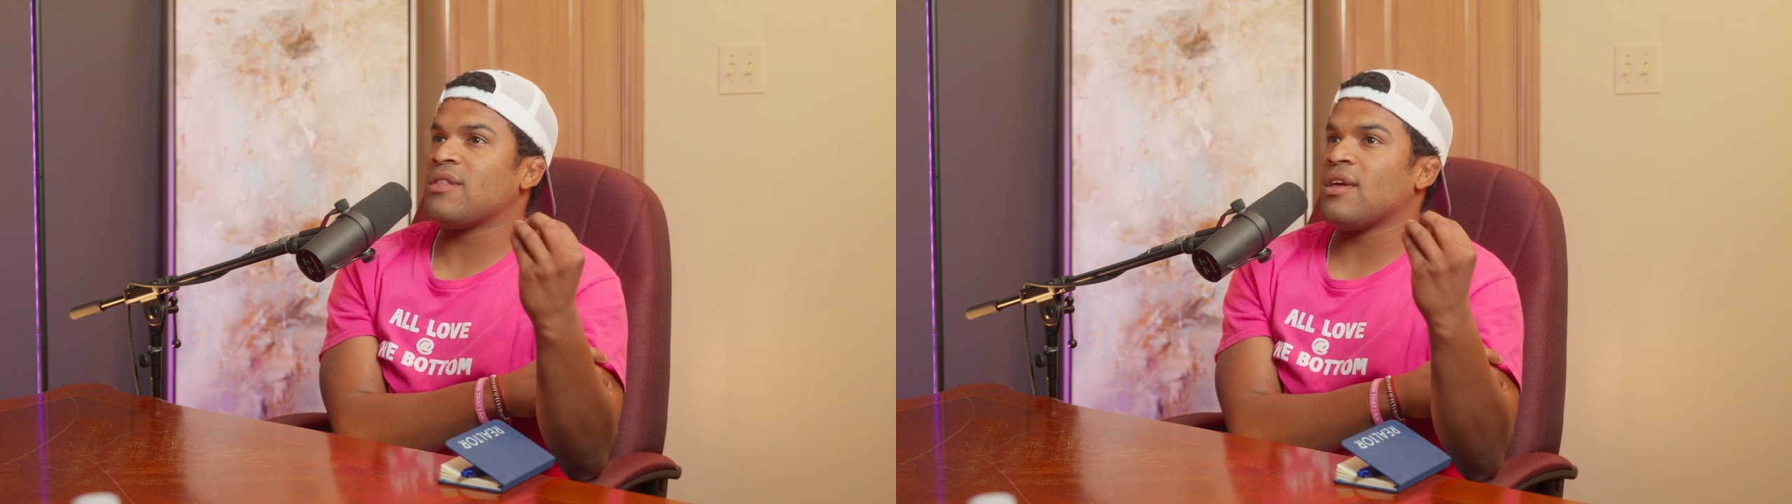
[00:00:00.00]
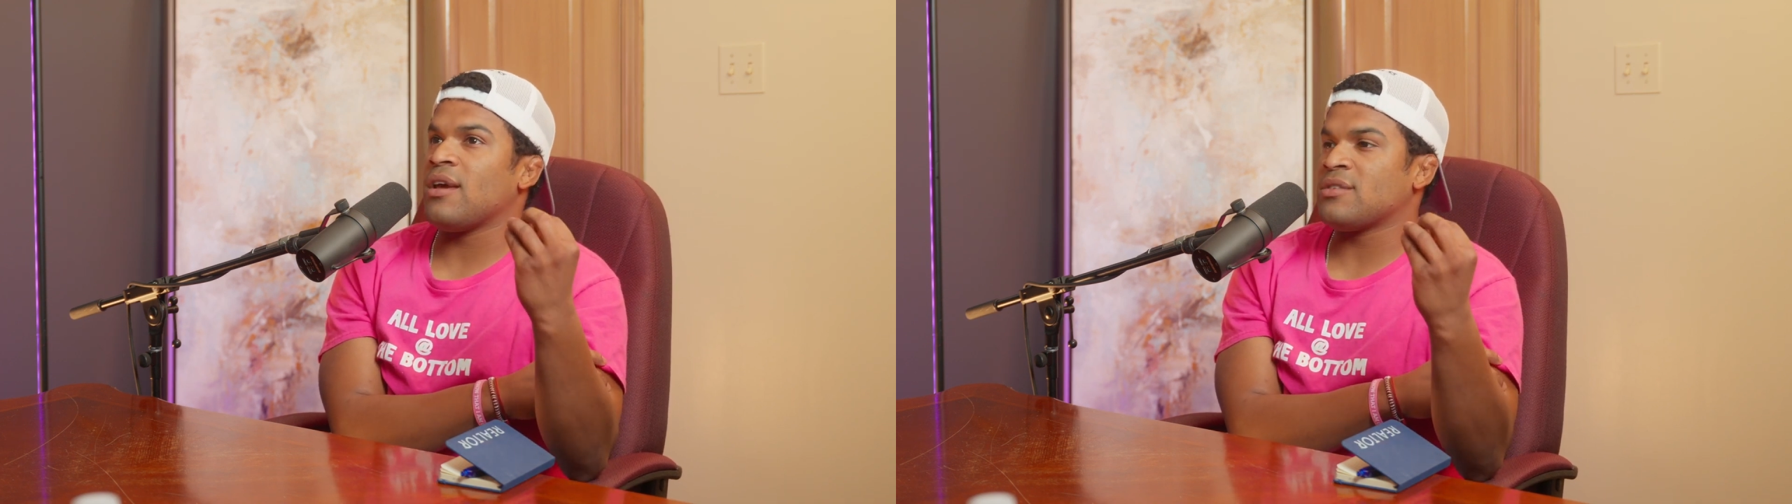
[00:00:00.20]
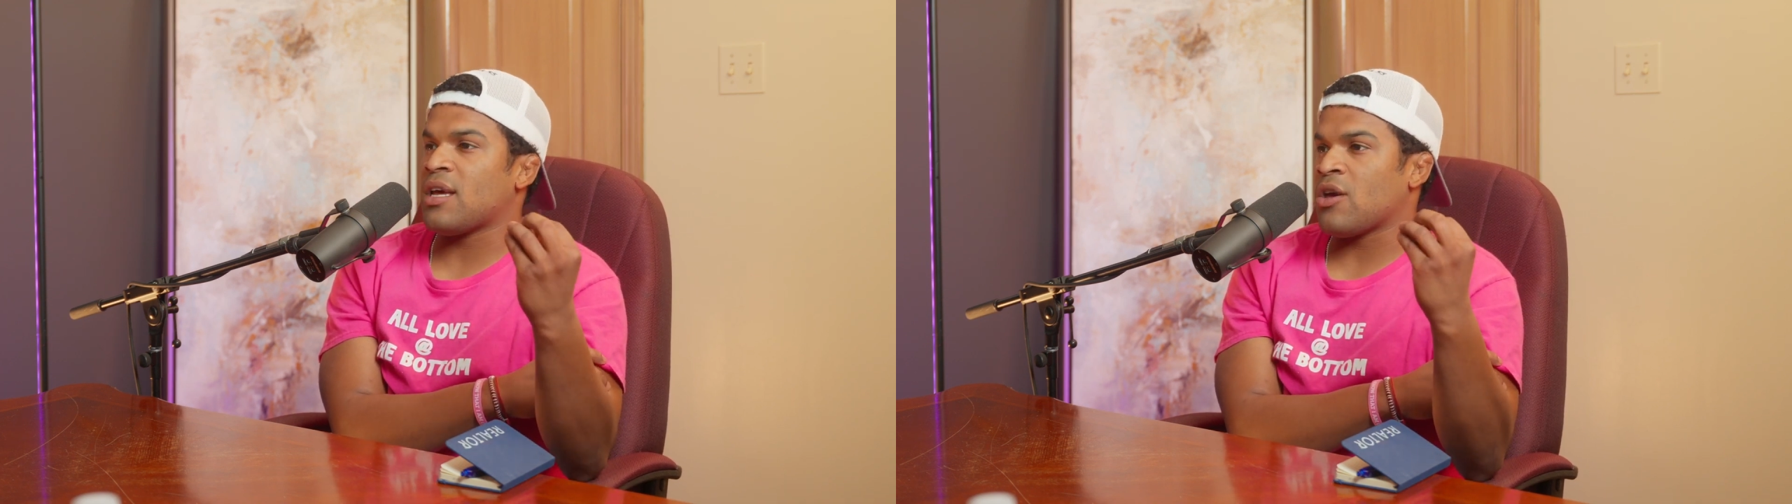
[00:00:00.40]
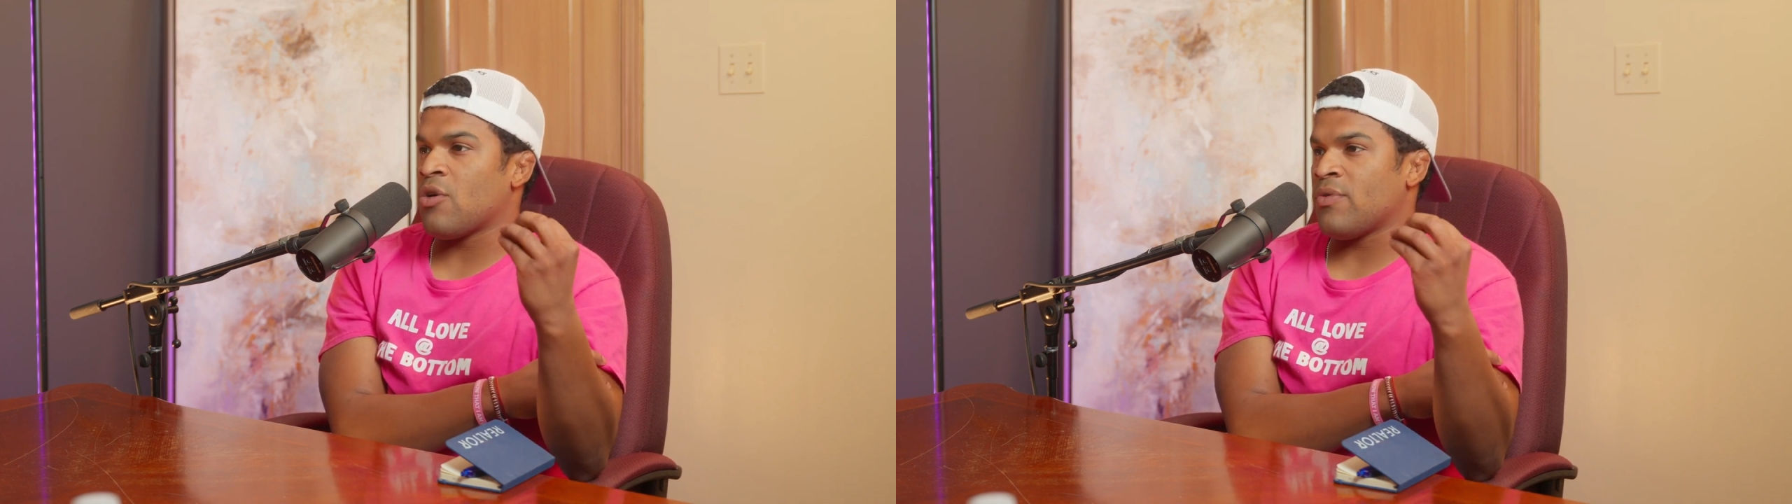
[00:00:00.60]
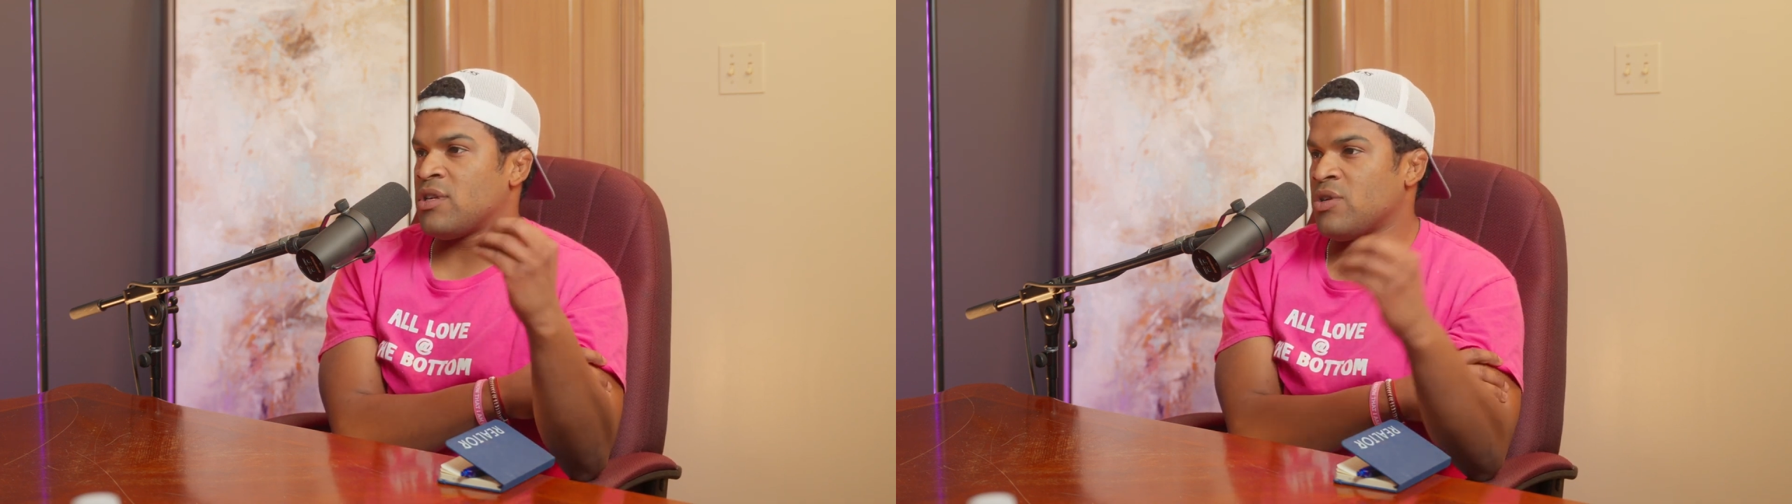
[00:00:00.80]
things that
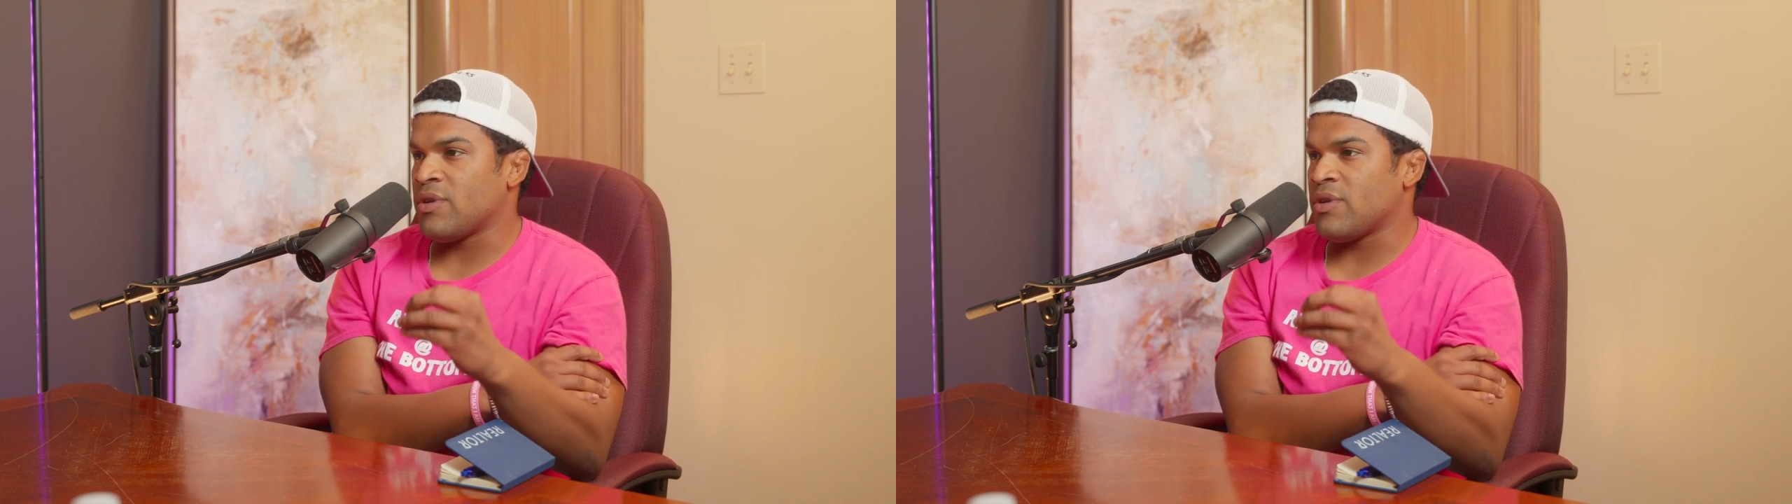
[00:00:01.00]
go into